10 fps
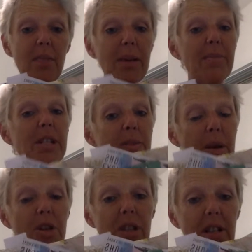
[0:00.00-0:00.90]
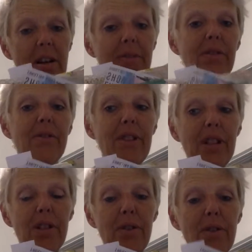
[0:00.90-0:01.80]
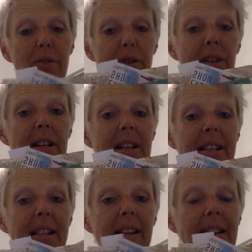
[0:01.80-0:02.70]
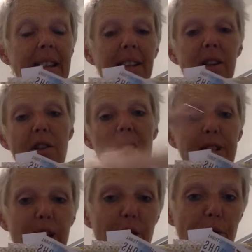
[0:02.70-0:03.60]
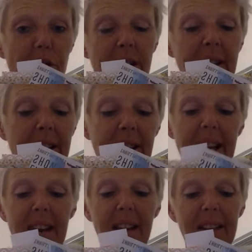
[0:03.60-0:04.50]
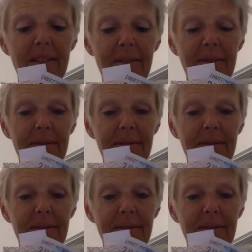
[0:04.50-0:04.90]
But I'm especially grateful for each of you for sending things across the ocean, and